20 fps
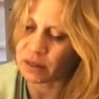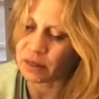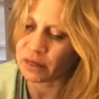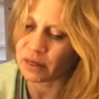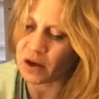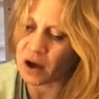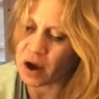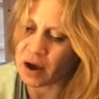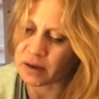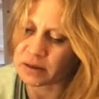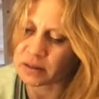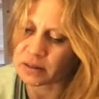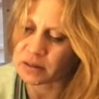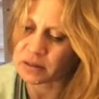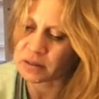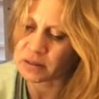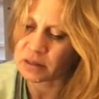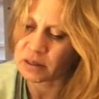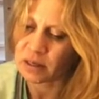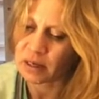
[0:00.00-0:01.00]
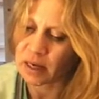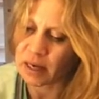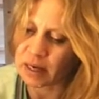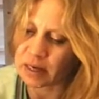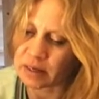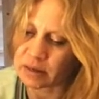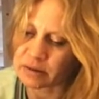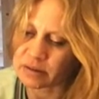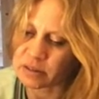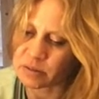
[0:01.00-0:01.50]
thought, and
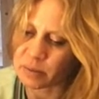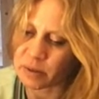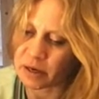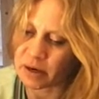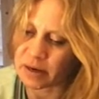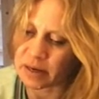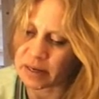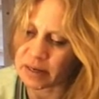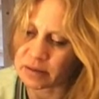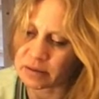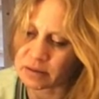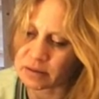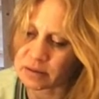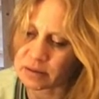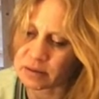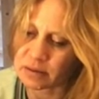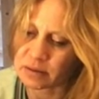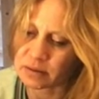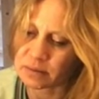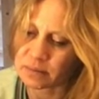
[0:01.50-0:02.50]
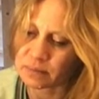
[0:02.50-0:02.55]
experience.